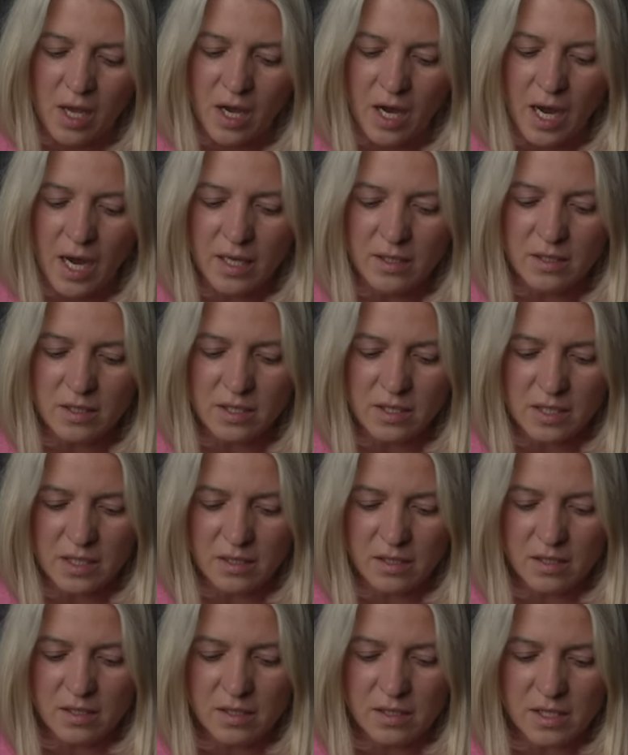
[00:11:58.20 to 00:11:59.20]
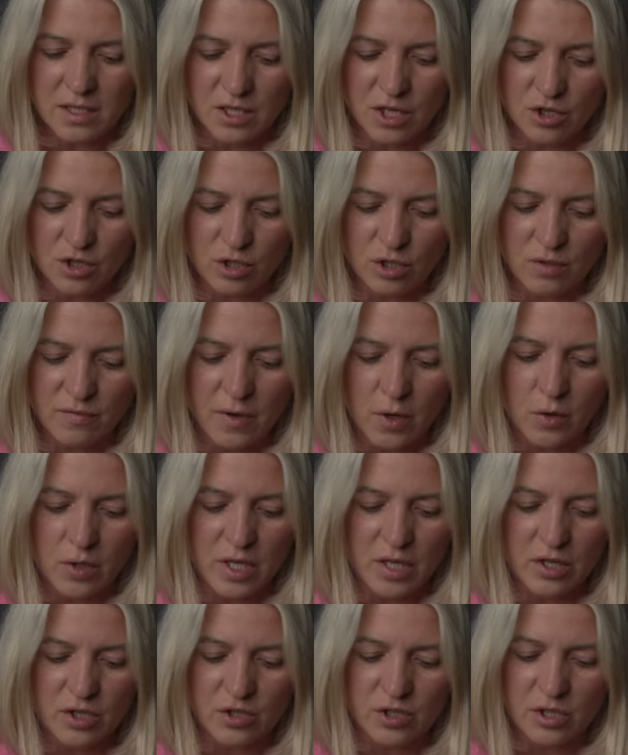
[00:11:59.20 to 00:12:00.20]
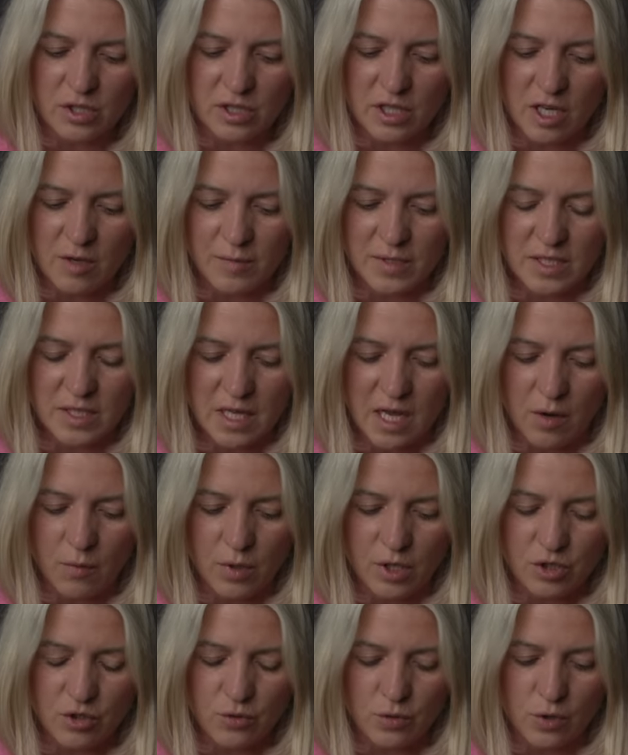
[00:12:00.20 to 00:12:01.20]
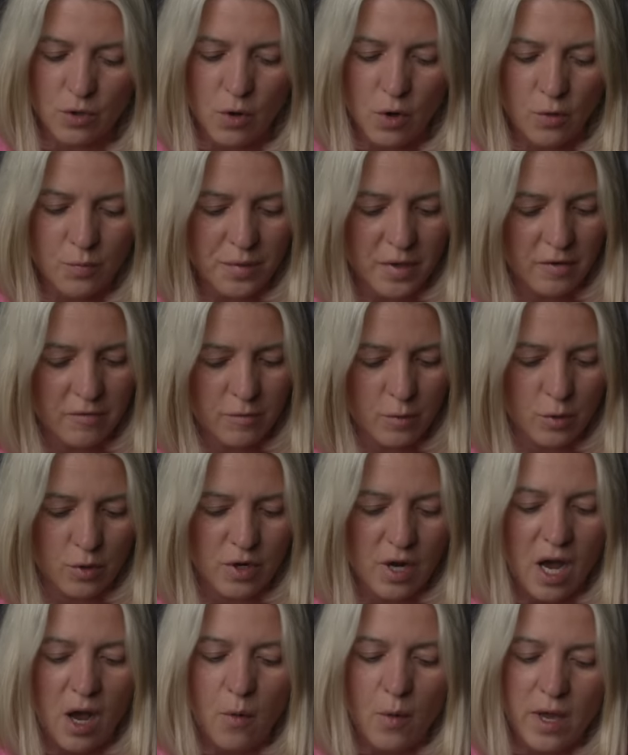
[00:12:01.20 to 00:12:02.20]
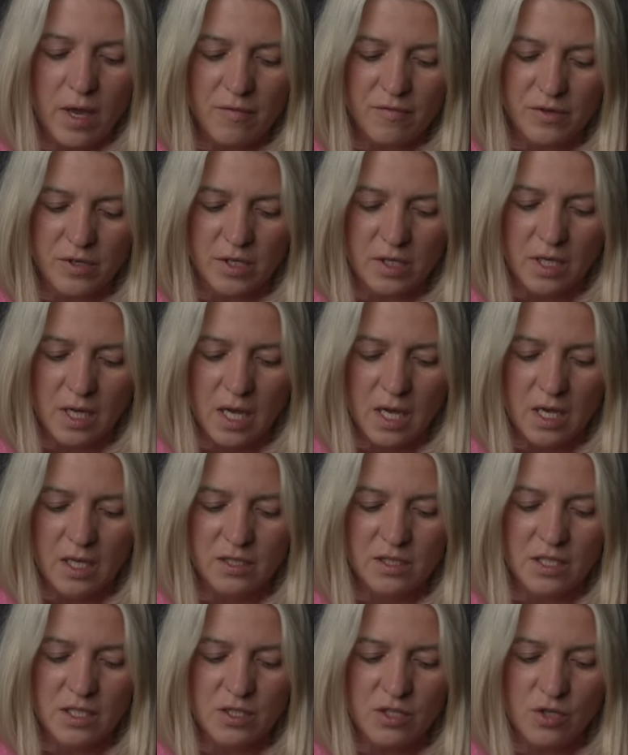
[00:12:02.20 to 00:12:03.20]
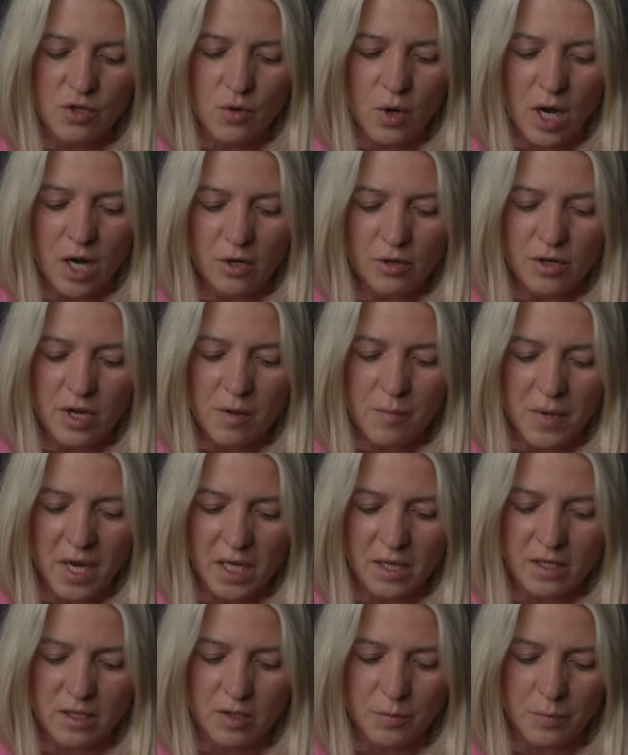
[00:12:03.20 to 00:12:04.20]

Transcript: I understand that the decision of our internal team is not what you were hoping for. However, since you already made an